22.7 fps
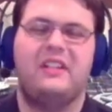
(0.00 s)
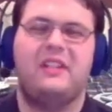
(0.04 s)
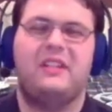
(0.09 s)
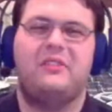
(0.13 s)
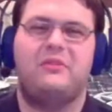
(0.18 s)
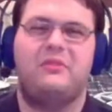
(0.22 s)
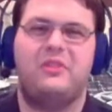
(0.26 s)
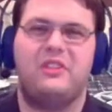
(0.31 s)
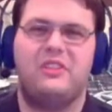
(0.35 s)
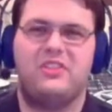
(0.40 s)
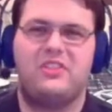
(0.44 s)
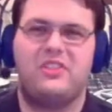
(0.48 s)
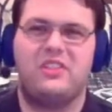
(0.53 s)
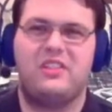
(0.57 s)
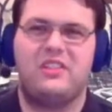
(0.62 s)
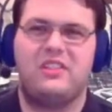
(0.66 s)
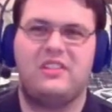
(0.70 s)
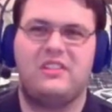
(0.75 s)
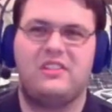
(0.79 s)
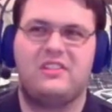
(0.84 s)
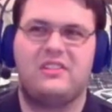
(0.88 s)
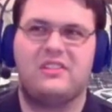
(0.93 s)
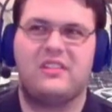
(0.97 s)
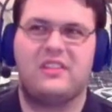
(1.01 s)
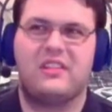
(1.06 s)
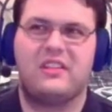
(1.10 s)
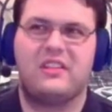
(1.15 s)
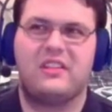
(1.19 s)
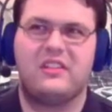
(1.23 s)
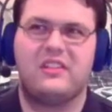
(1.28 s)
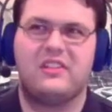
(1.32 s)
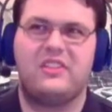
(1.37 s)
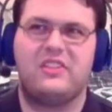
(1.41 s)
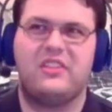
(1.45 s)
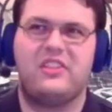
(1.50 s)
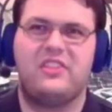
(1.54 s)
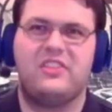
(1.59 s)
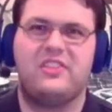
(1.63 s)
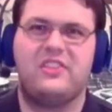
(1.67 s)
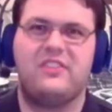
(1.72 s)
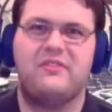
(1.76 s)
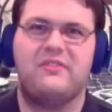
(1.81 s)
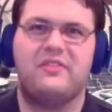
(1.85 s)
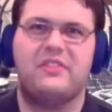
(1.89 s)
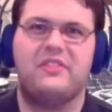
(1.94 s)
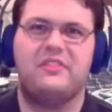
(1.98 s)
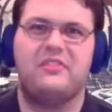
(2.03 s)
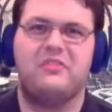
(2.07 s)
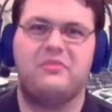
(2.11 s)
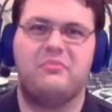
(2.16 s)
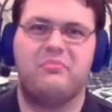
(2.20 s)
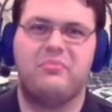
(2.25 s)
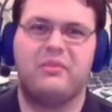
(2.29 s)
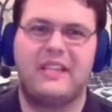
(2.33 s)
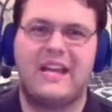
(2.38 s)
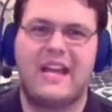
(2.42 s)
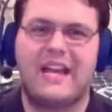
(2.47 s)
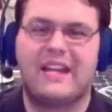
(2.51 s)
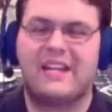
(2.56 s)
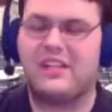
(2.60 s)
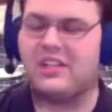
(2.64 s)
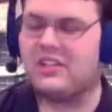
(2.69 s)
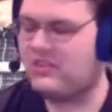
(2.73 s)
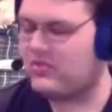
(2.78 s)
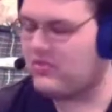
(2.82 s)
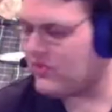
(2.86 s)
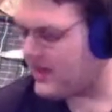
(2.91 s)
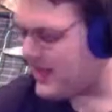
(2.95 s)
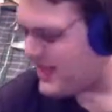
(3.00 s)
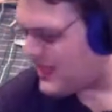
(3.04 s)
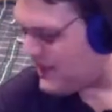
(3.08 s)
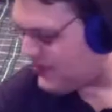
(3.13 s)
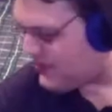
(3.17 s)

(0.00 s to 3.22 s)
which is Kishiryu Black and Green,